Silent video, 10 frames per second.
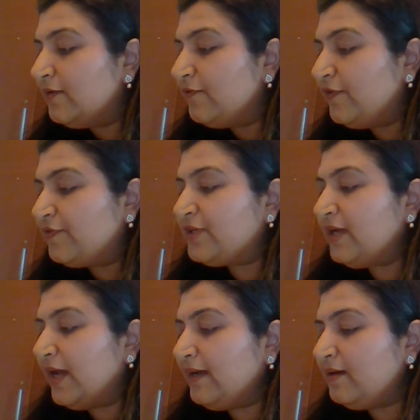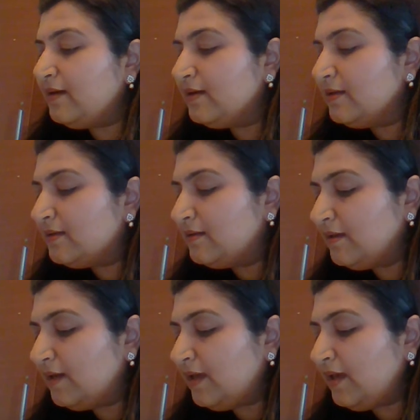
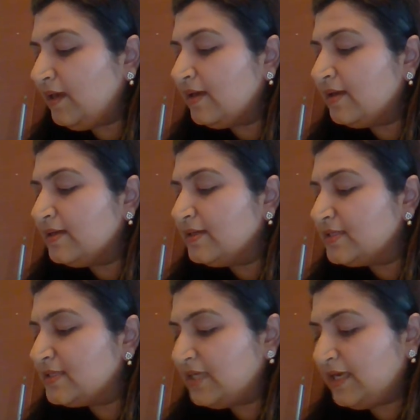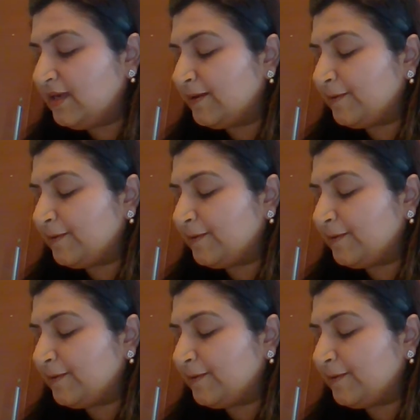59(3)(c),